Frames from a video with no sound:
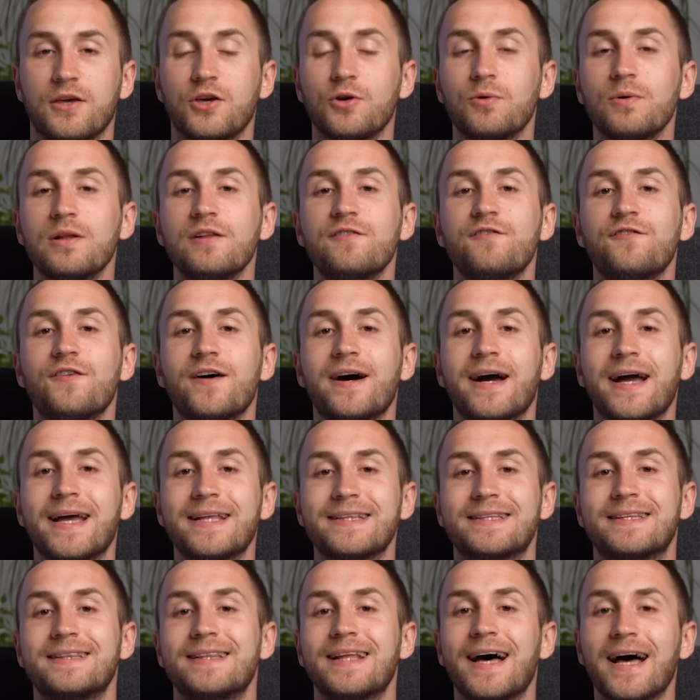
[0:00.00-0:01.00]
You will
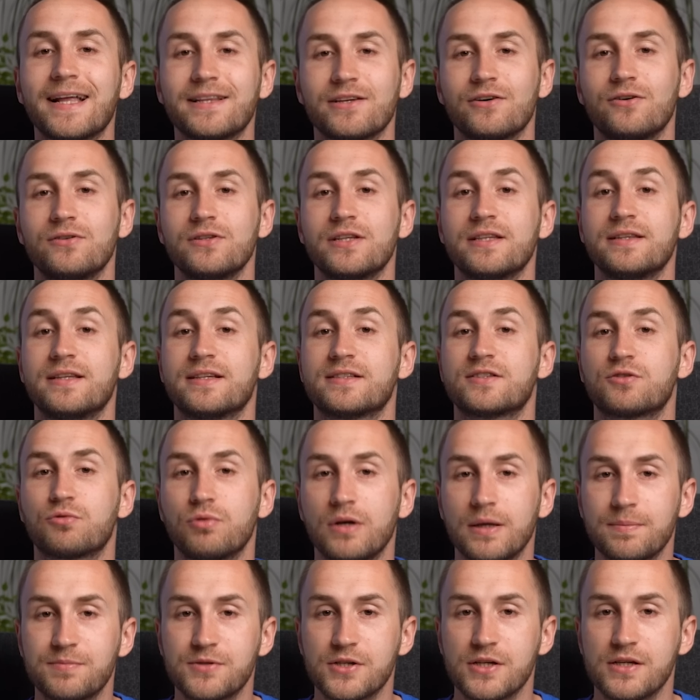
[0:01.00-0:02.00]
find not only
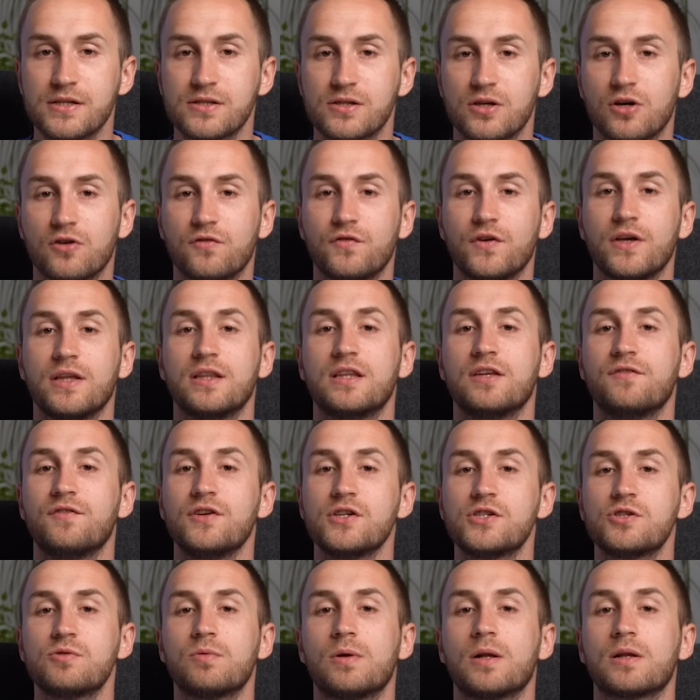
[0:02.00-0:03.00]
descriptions of
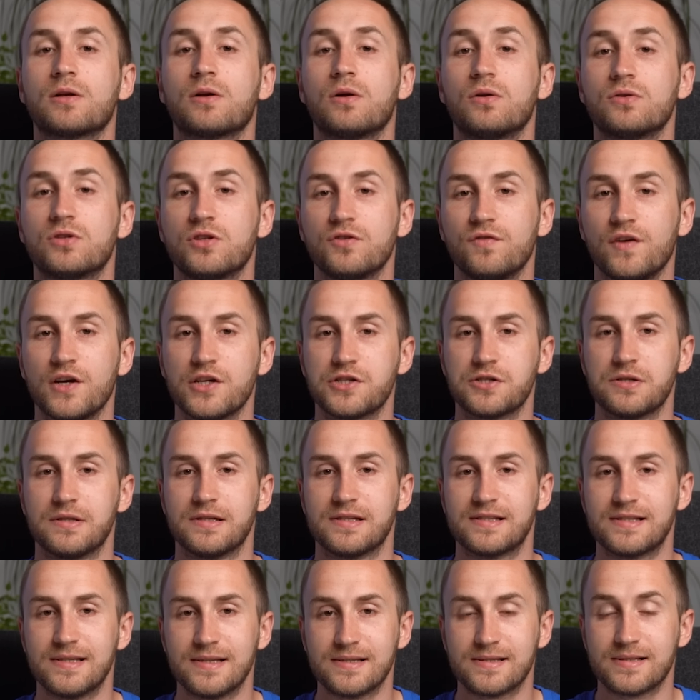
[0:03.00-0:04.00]
individual
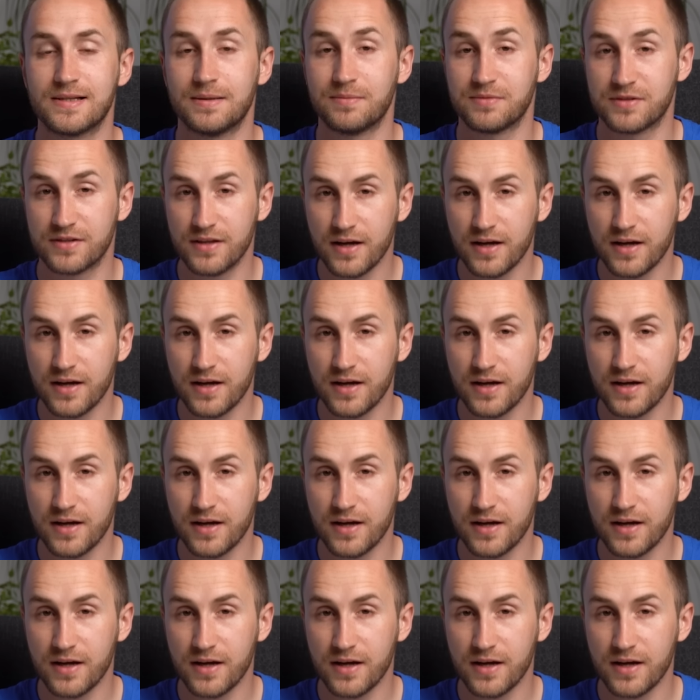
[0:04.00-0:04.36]
cultivation systems